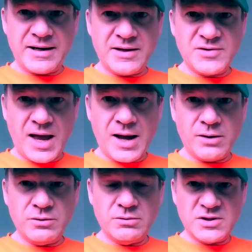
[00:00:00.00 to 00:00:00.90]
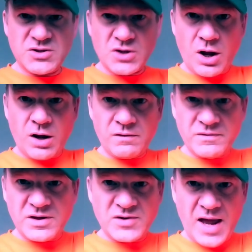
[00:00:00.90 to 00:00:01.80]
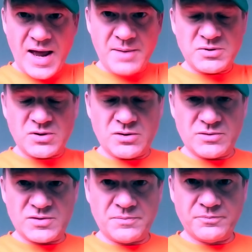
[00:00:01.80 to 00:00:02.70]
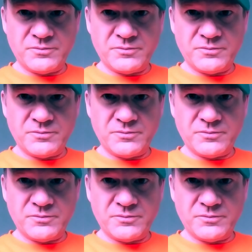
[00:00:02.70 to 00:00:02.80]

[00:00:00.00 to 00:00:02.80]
is how you dissolve these hamsters